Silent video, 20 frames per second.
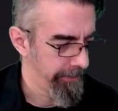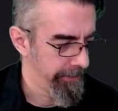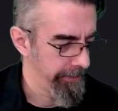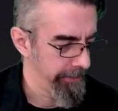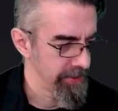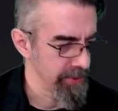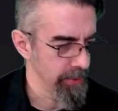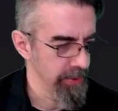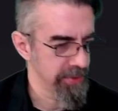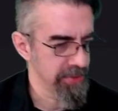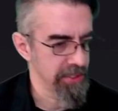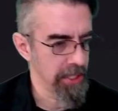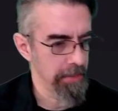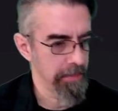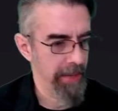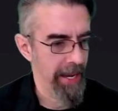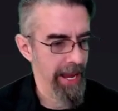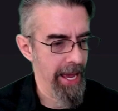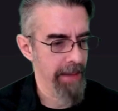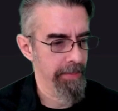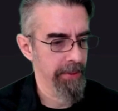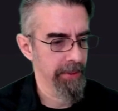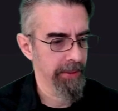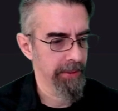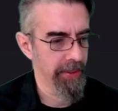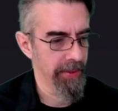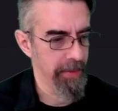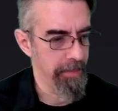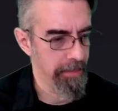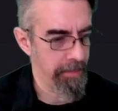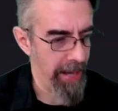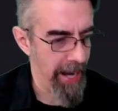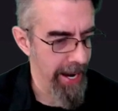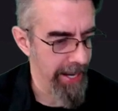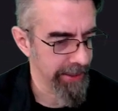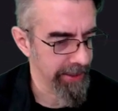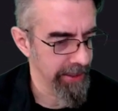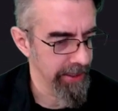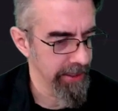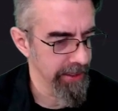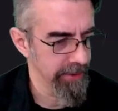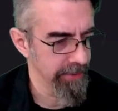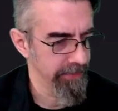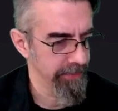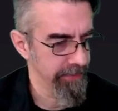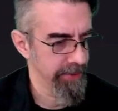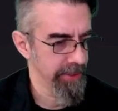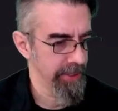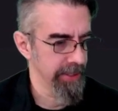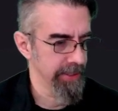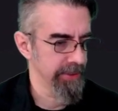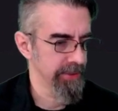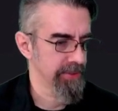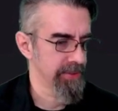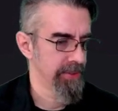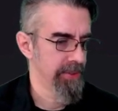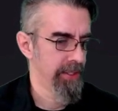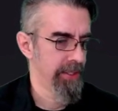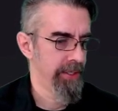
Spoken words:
So it's something happening on the back end of things.